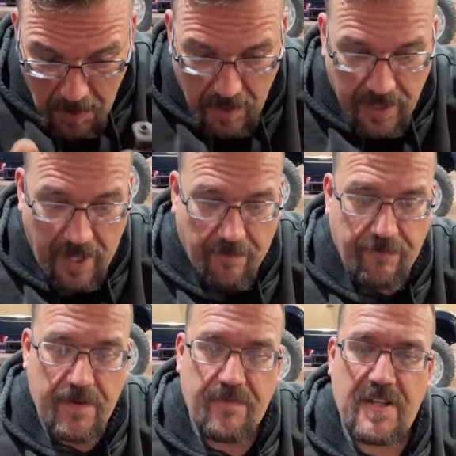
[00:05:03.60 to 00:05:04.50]
Yeah,
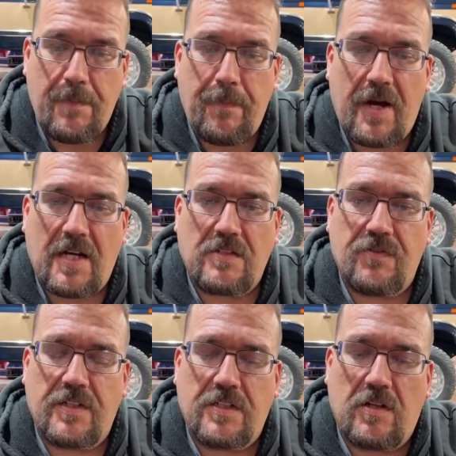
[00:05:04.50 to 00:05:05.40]
$50 for
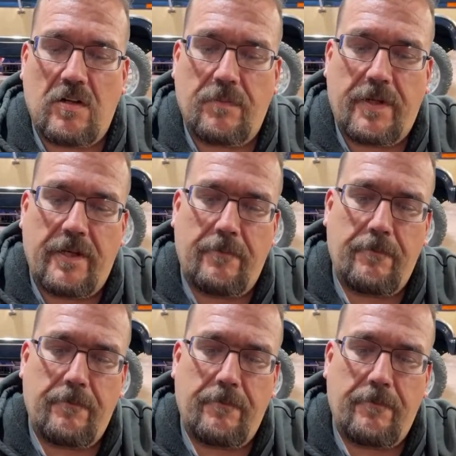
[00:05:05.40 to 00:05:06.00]
this carb kit.